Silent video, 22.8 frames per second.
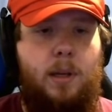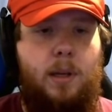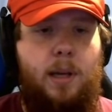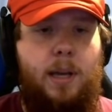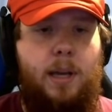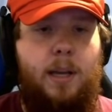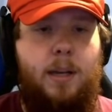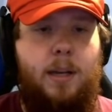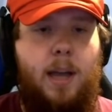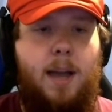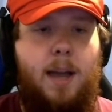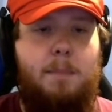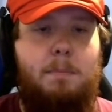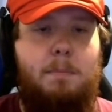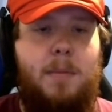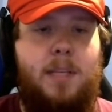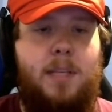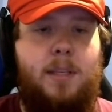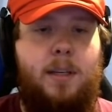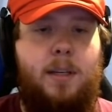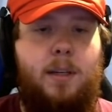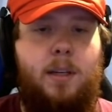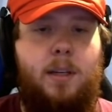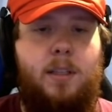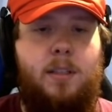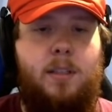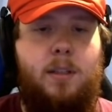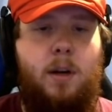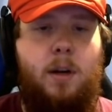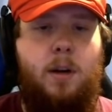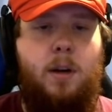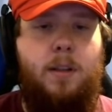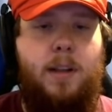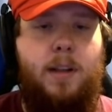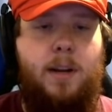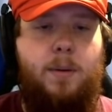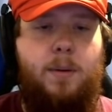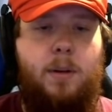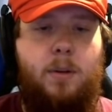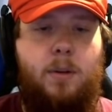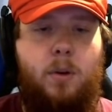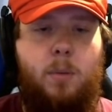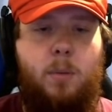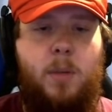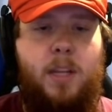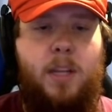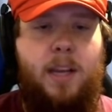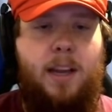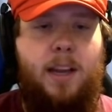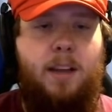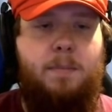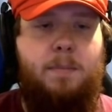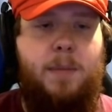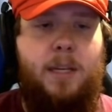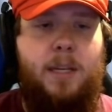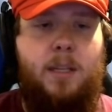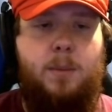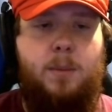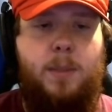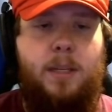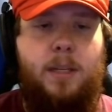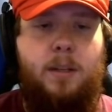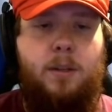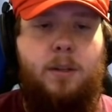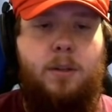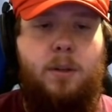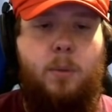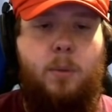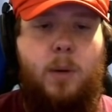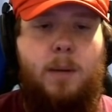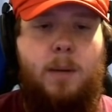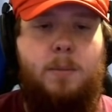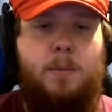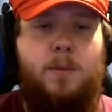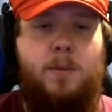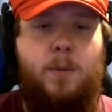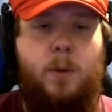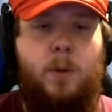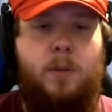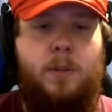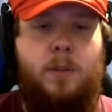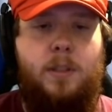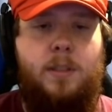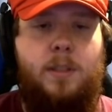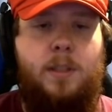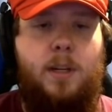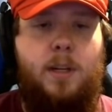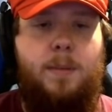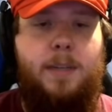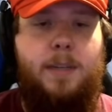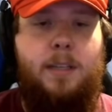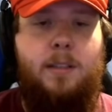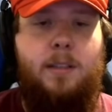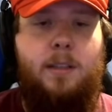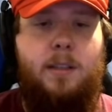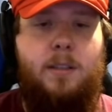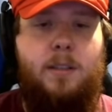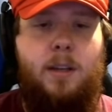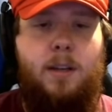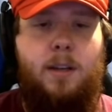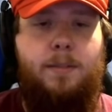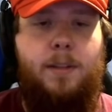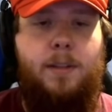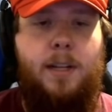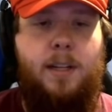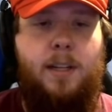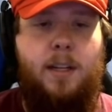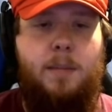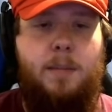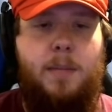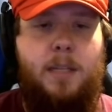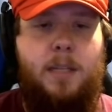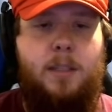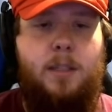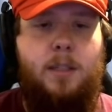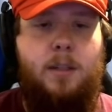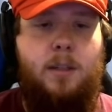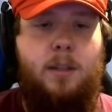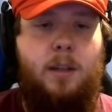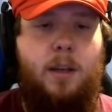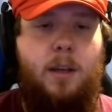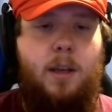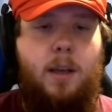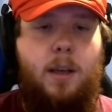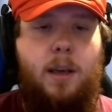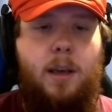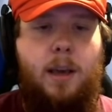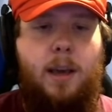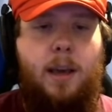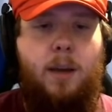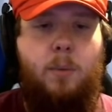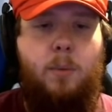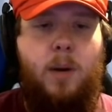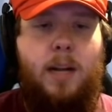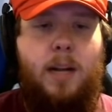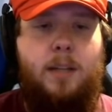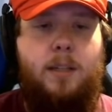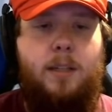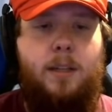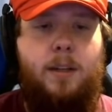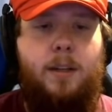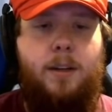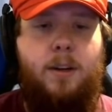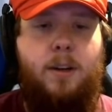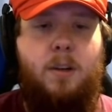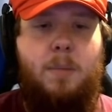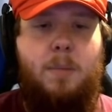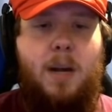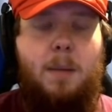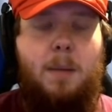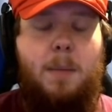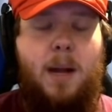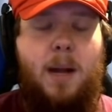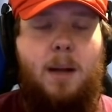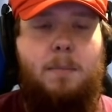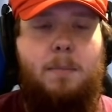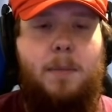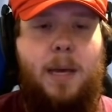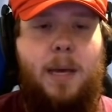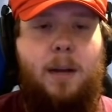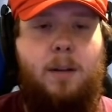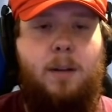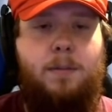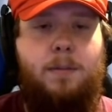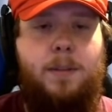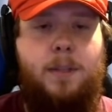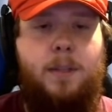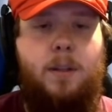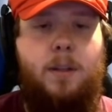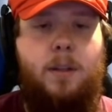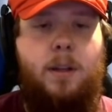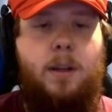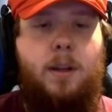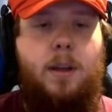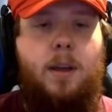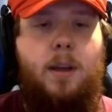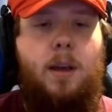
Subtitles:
And I'm missing a star that I would normally have because we didn't do the Womp's Fortress star because of the soft lock I mentioned. And we're actually going to go to Bob-omb Battlefield.